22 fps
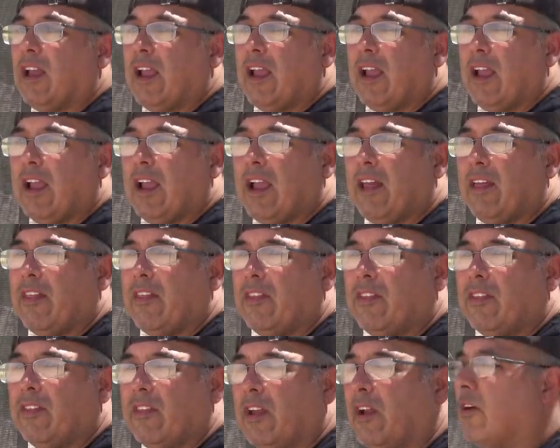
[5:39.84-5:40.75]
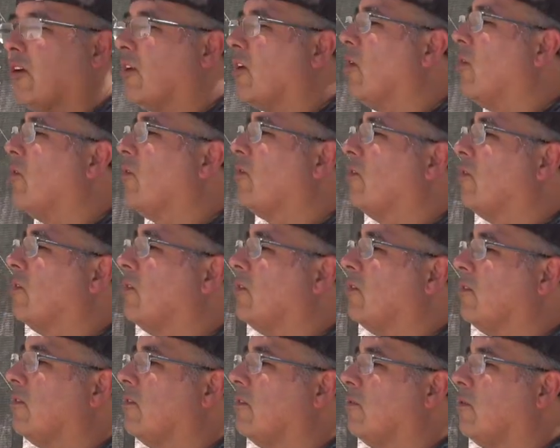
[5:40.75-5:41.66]
And there it goes.
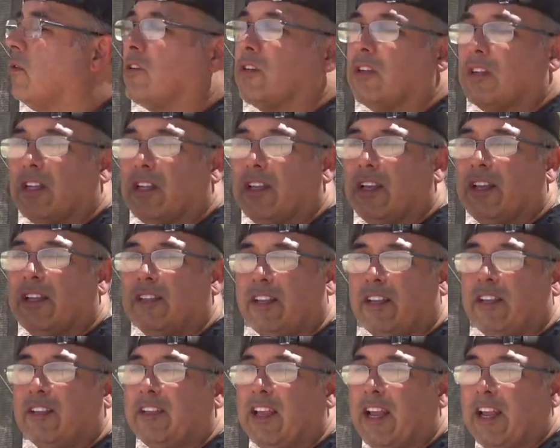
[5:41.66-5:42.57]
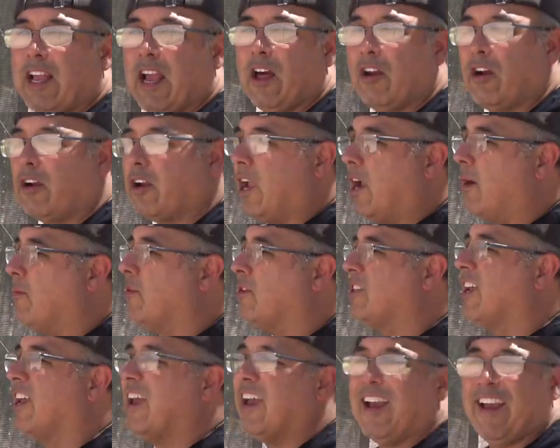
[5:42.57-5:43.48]
Fortunately, it didn't take out our
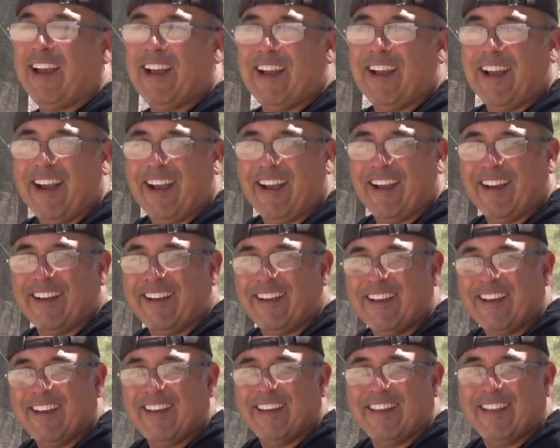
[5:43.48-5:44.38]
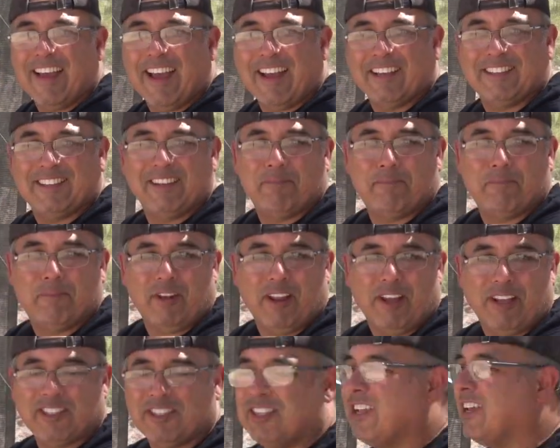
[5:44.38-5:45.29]
cameras. That's a
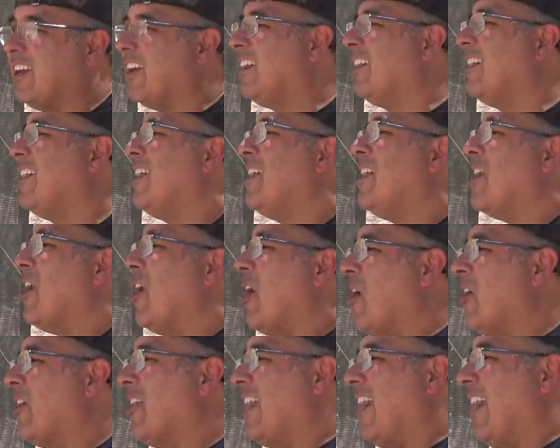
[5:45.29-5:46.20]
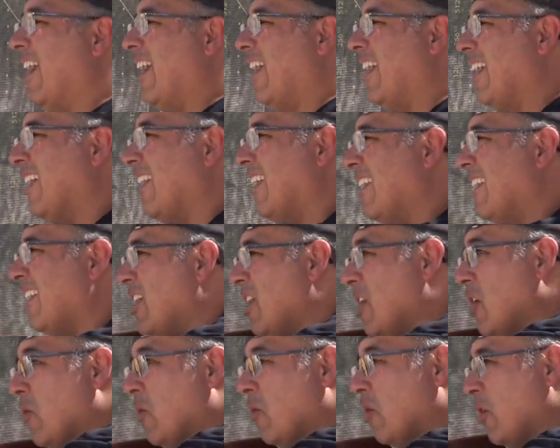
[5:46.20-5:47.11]
plus. Okay.
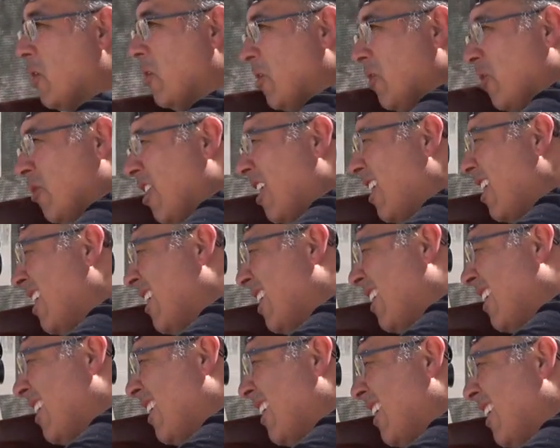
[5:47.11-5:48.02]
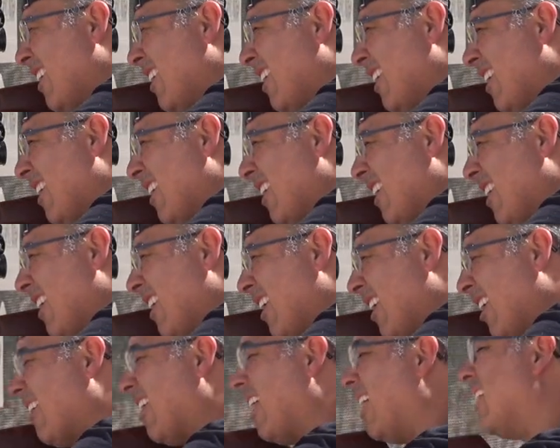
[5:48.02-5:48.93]
Woo.
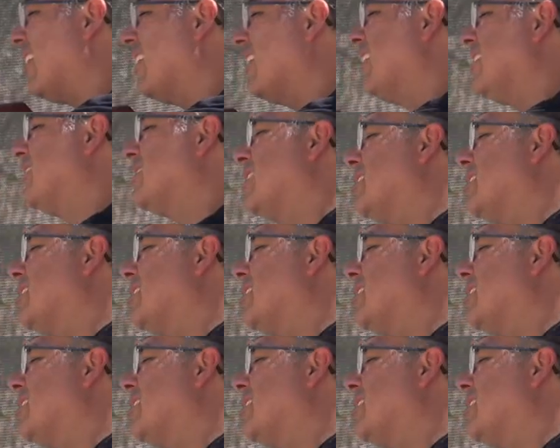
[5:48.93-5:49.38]
All right, let's